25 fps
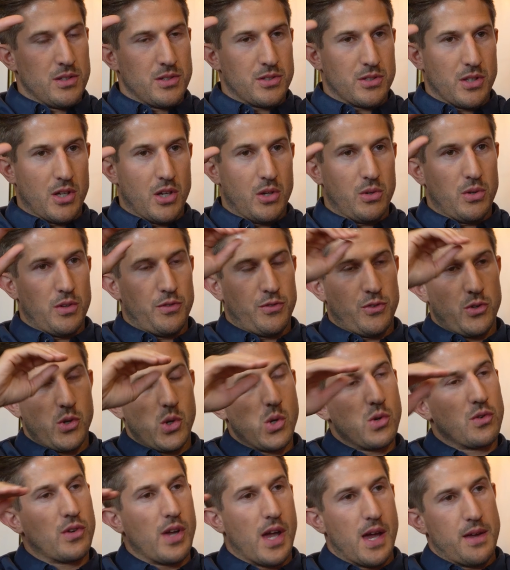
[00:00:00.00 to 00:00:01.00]
So if
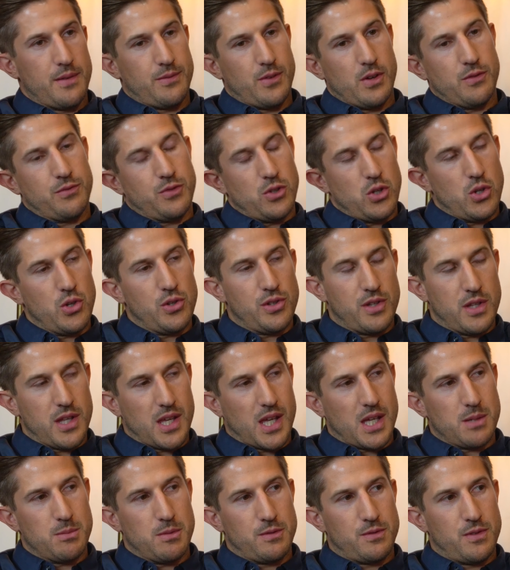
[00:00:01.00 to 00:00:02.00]
you have earned
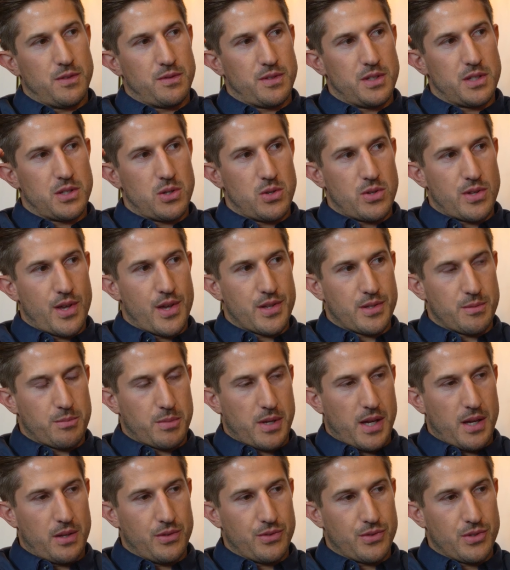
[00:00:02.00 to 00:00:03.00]
income of
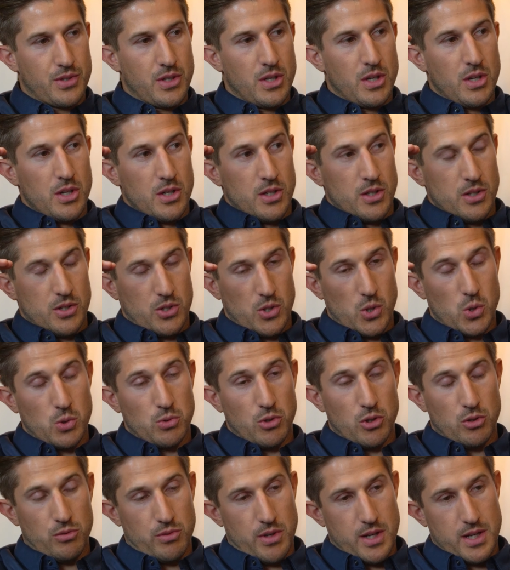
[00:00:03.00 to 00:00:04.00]
£52,000, you're
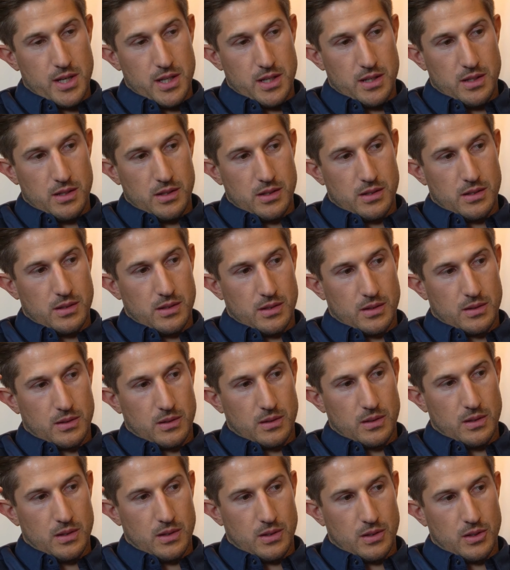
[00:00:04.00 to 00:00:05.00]
already
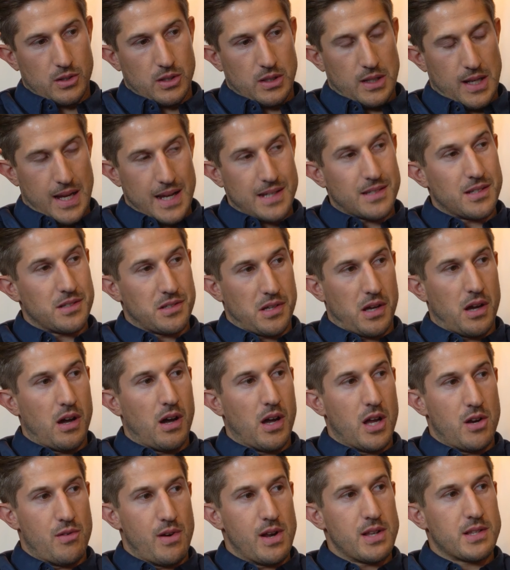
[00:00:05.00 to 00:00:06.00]
classed as a
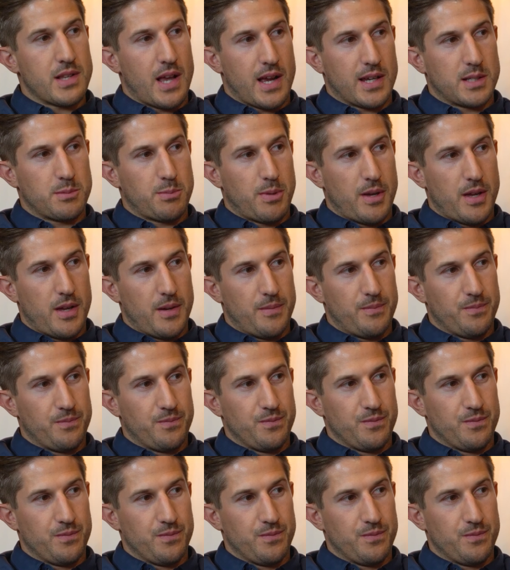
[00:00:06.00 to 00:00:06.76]
high rate taxpayer.